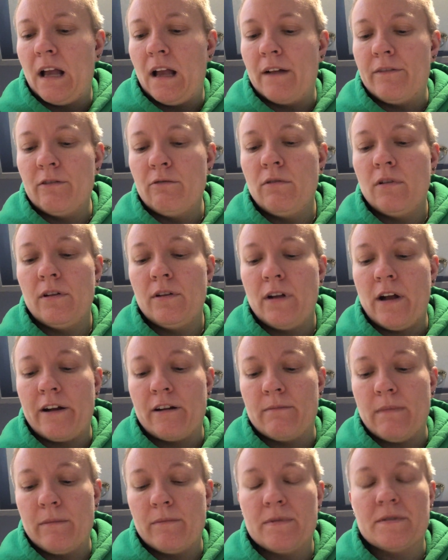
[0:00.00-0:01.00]
everyone I
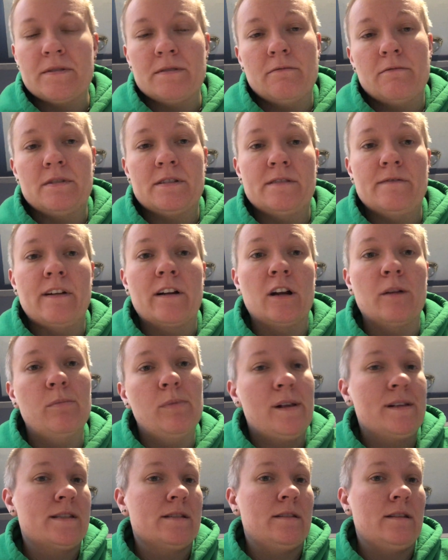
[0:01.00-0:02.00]
remember was very
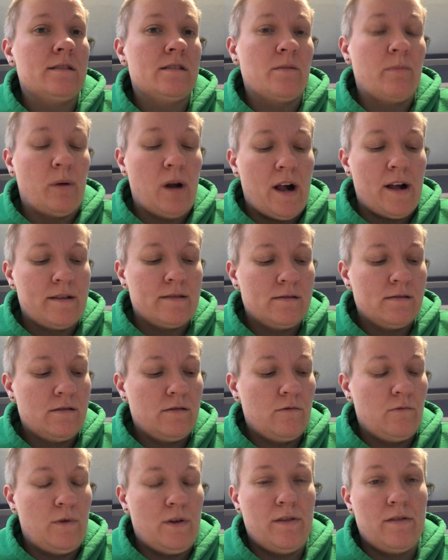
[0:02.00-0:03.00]
pleasantly surprised
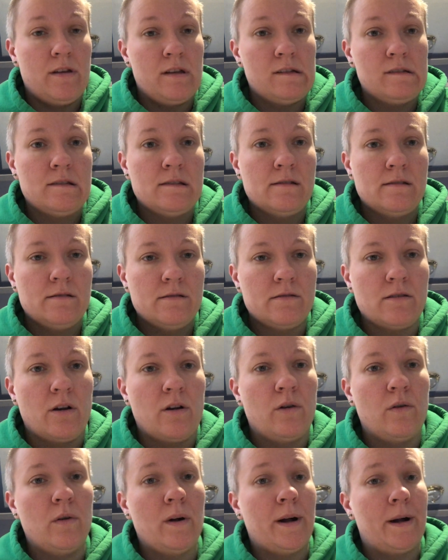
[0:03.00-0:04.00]
with these.
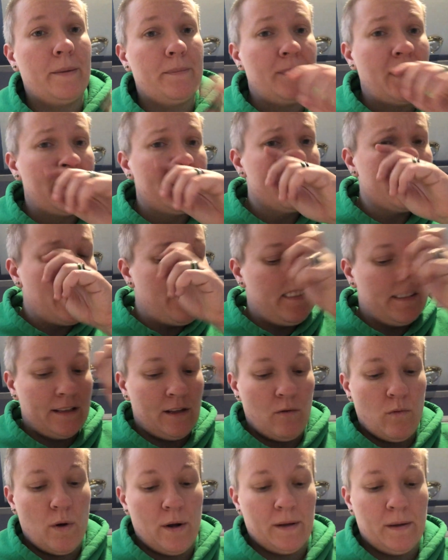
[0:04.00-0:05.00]
So that's
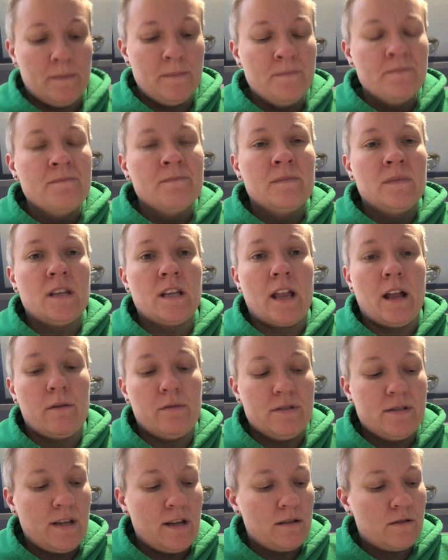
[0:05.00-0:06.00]
definitely one that I
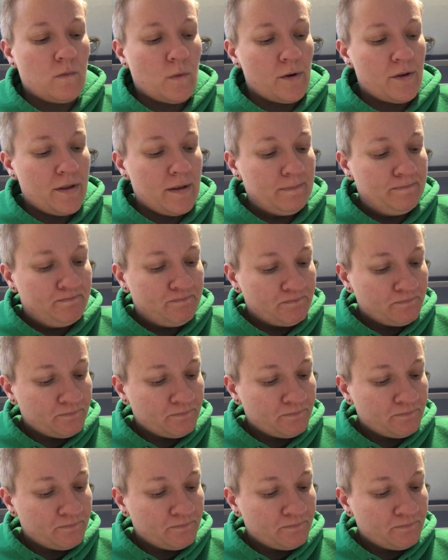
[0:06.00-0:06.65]
would say is worth it.